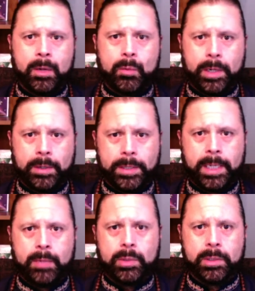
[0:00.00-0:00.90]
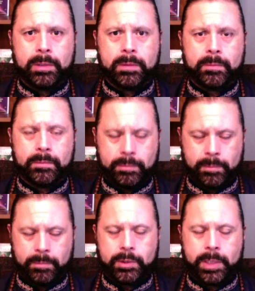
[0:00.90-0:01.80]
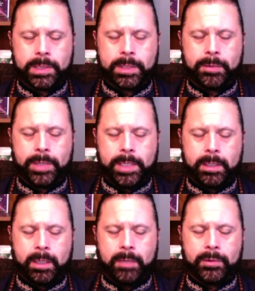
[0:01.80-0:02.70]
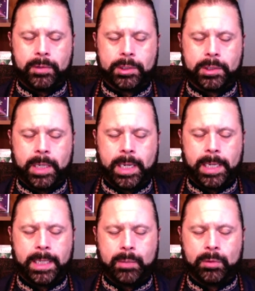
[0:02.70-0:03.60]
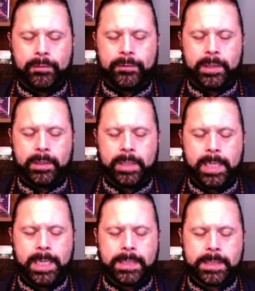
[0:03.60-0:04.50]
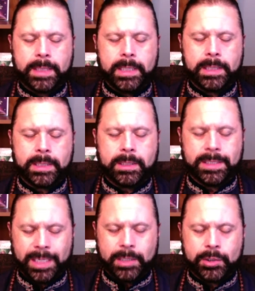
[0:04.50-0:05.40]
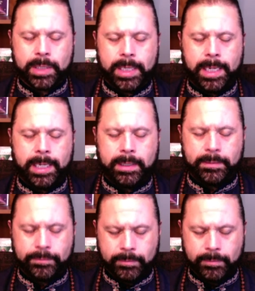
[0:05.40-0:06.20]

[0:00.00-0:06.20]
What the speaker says: where they will just think of Krishna and they will feel such a